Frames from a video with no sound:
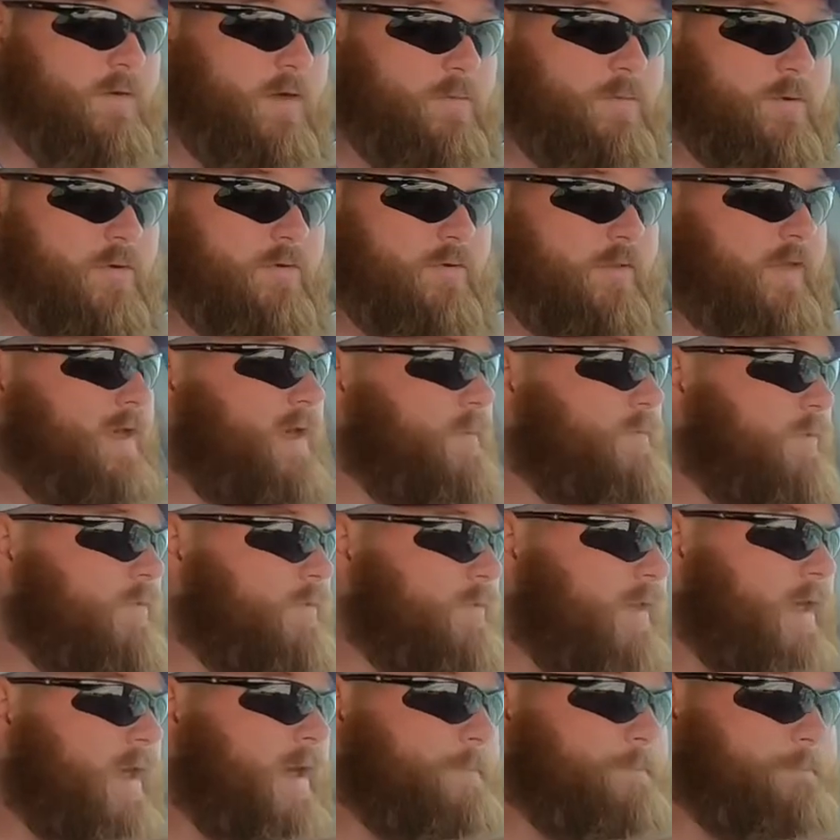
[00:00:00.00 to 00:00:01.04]
be really happy with
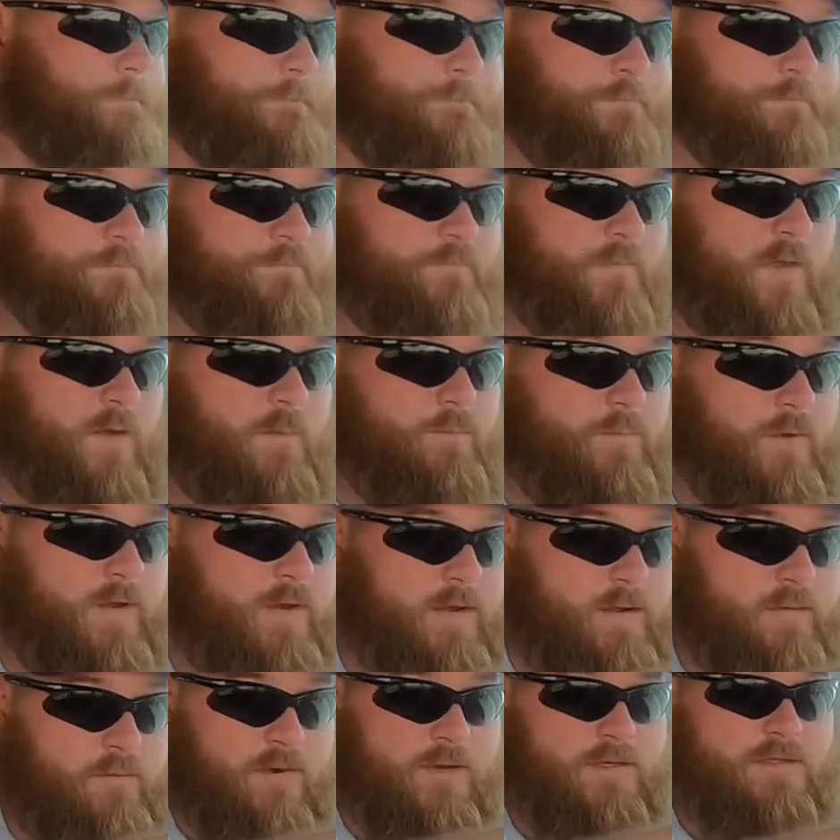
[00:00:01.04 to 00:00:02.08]
that. But
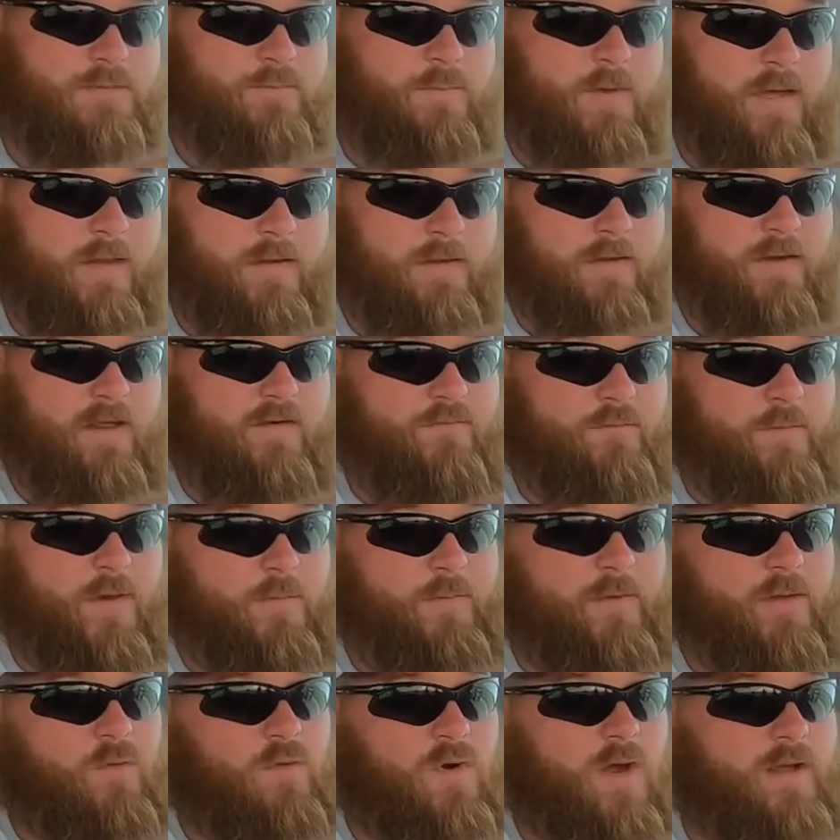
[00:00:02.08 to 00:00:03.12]
anyway, it's enough about
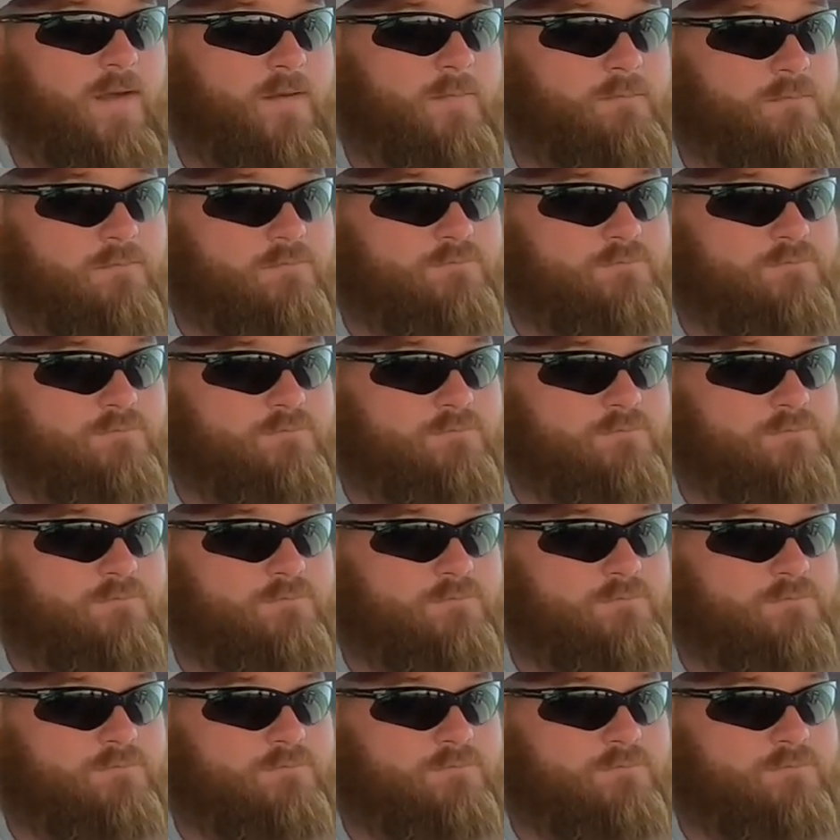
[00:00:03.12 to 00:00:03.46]
me whining.